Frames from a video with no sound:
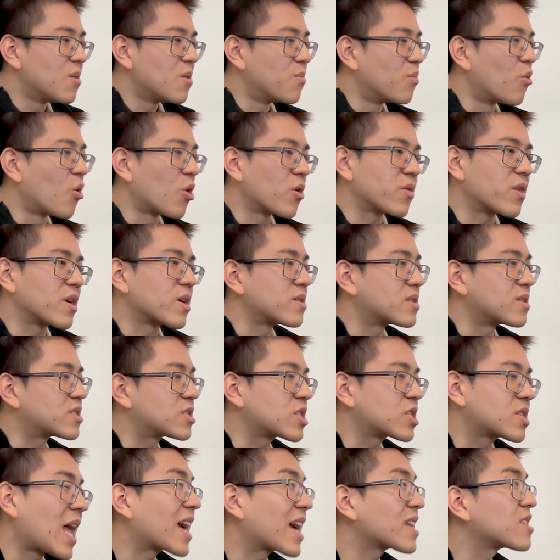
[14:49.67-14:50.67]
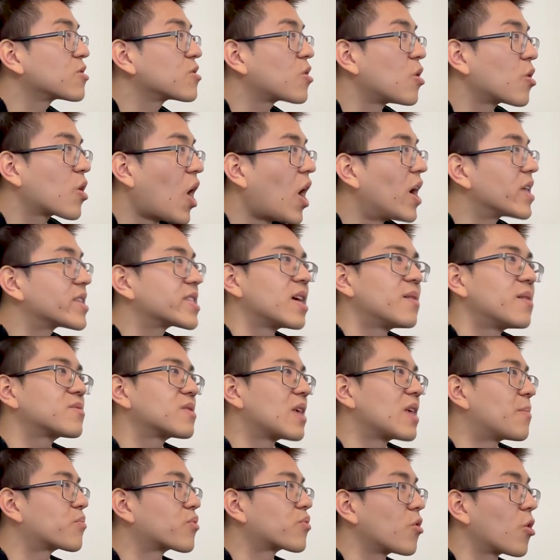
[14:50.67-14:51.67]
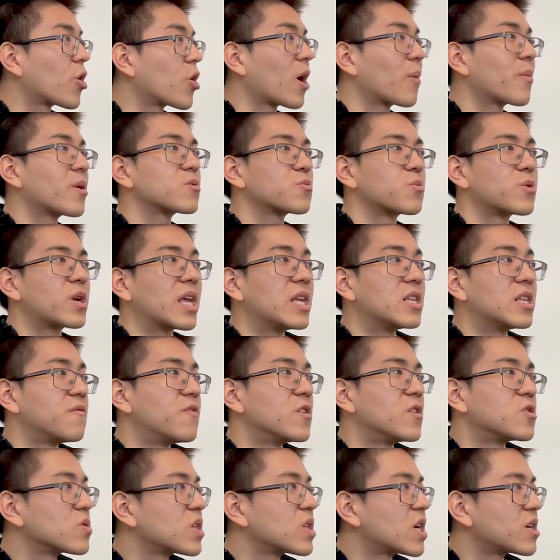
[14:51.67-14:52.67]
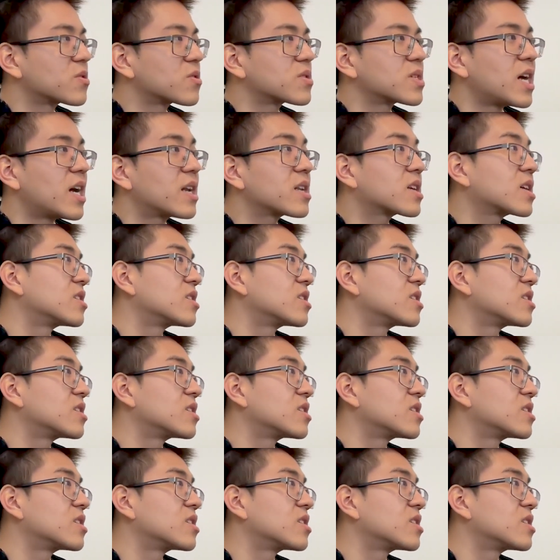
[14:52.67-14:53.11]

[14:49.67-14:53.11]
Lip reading: more the technical concepts that programmers would individually understand.